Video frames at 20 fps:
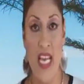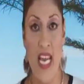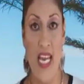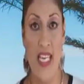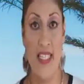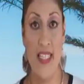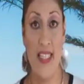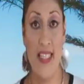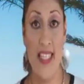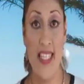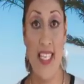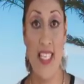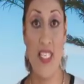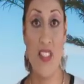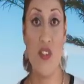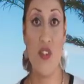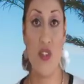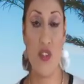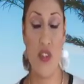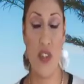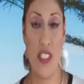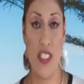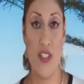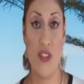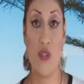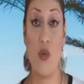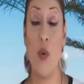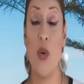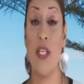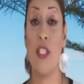And this
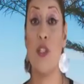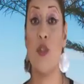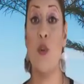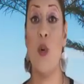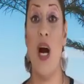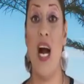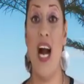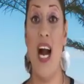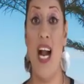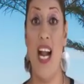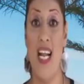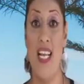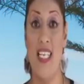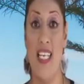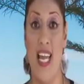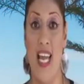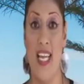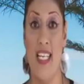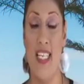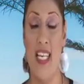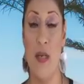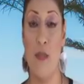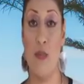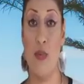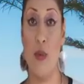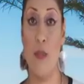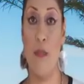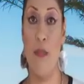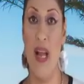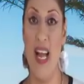is going to highlight and
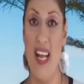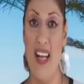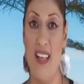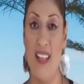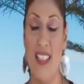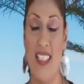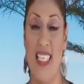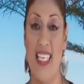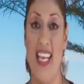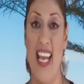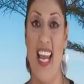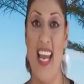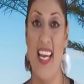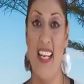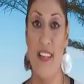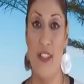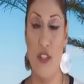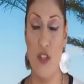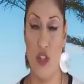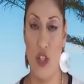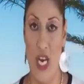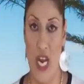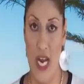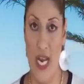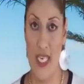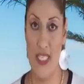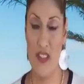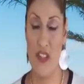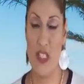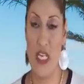propel and
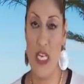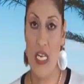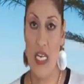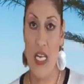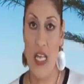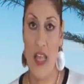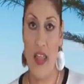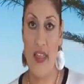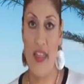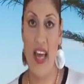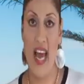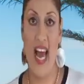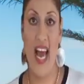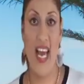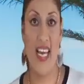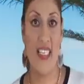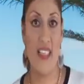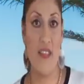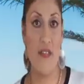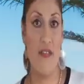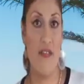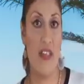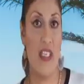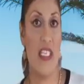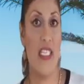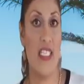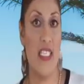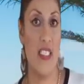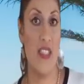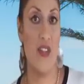energize that
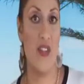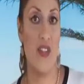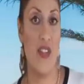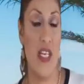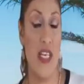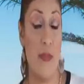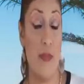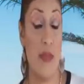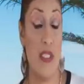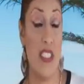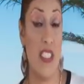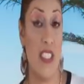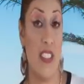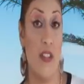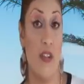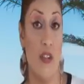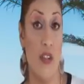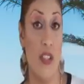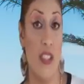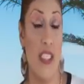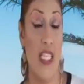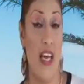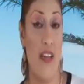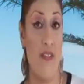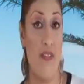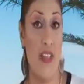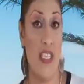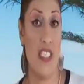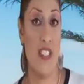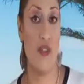Venus, and particularly
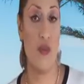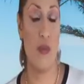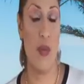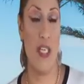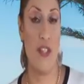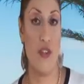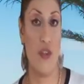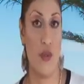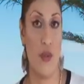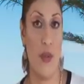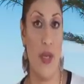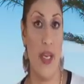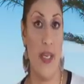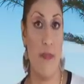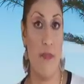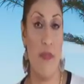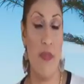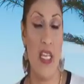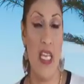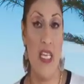that Venus retrograde.